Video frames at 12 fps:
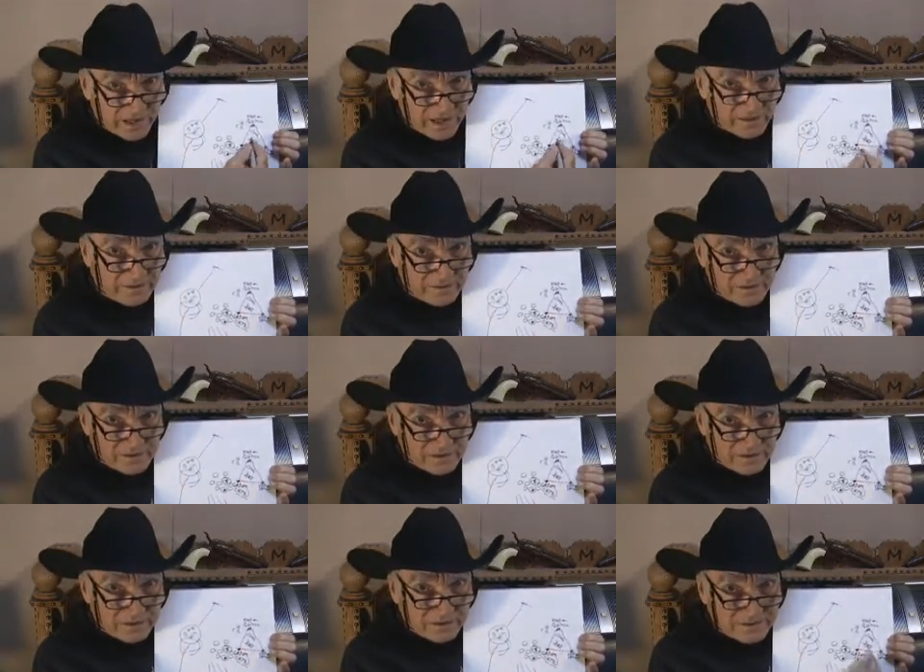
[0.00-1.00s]
that
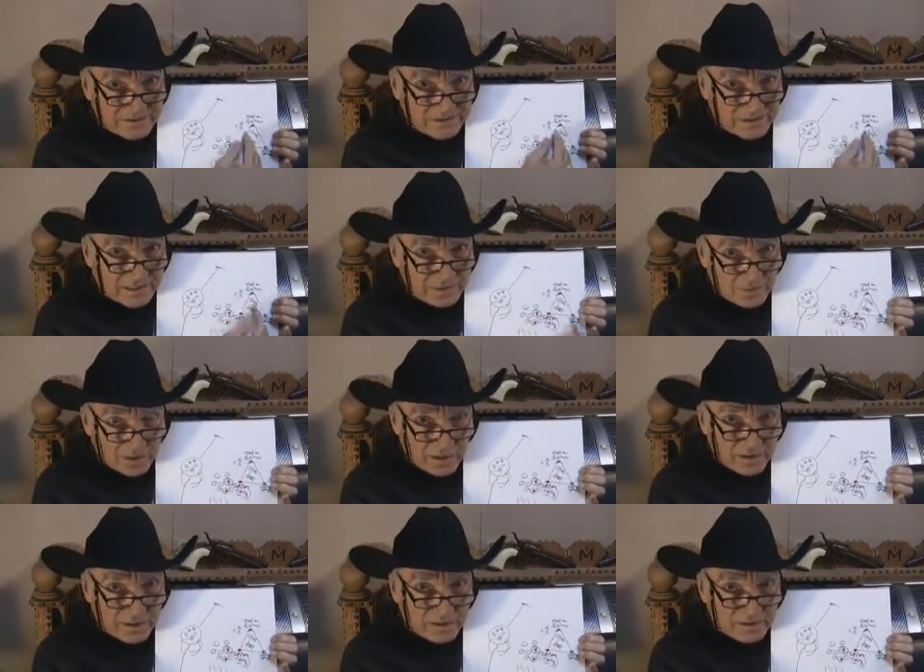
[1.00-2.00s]
C
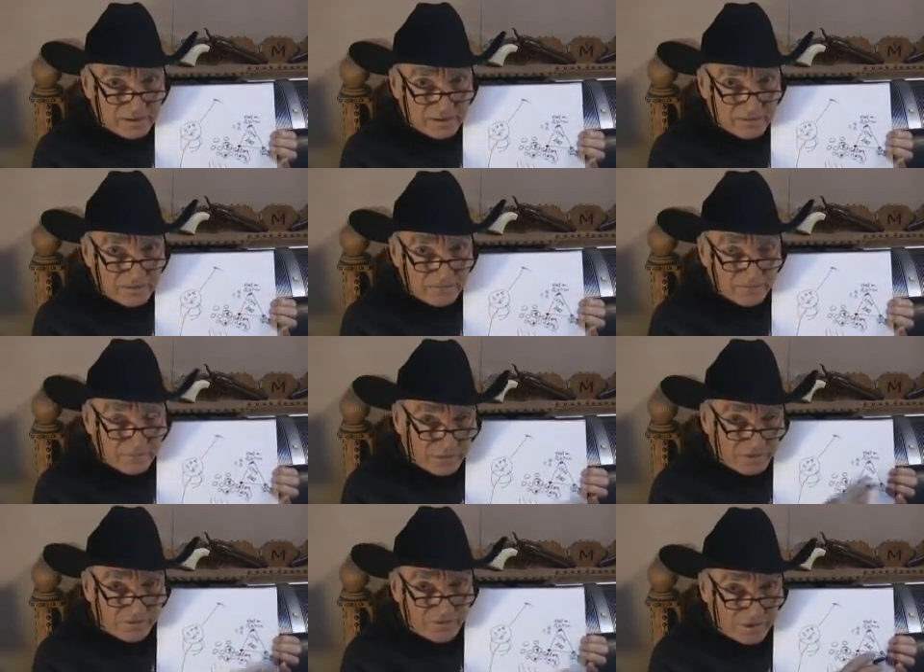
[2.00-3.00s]
work.
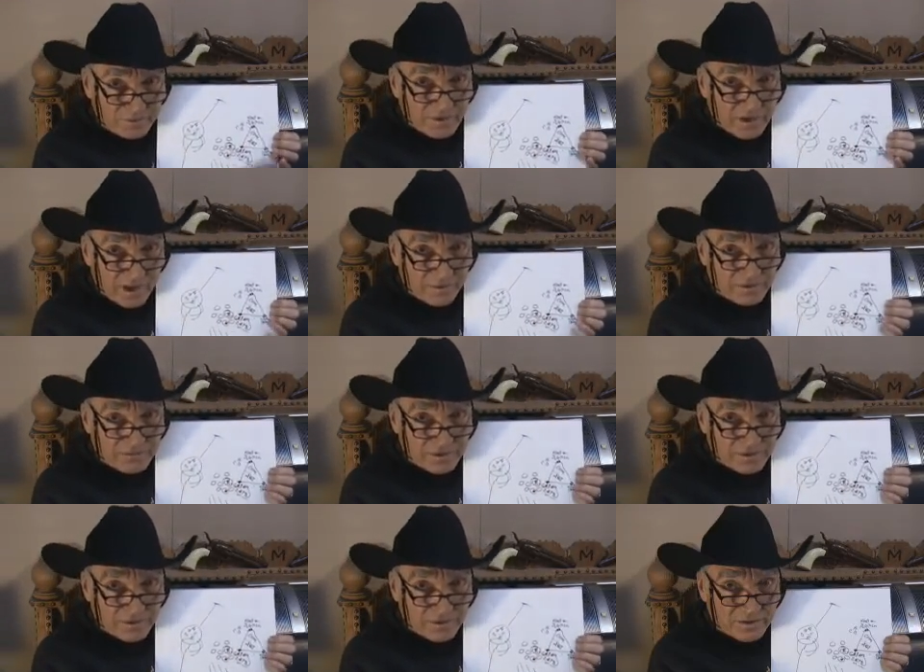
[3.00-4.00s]
But do you see what happens
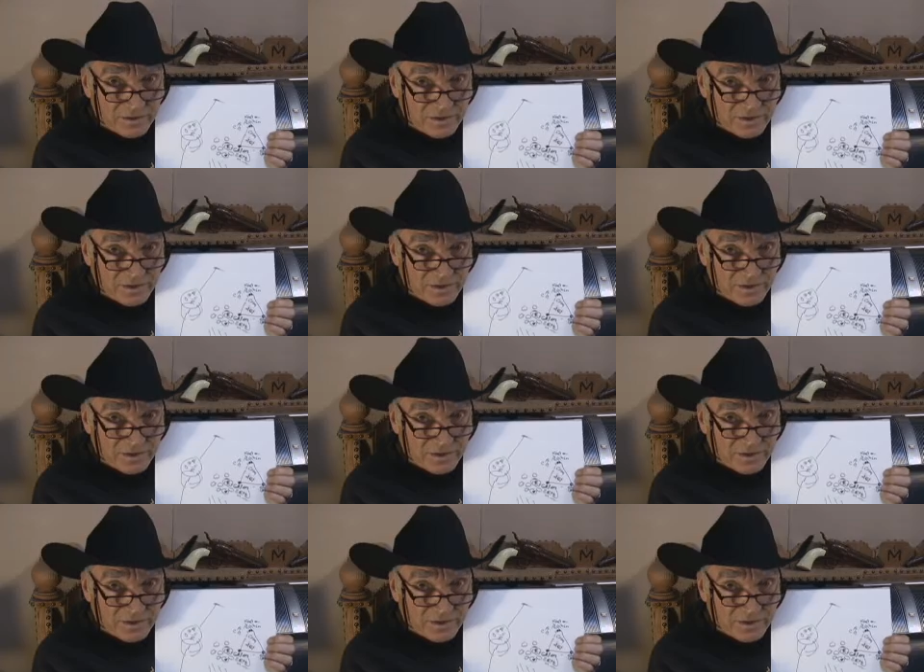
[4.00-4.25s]
here?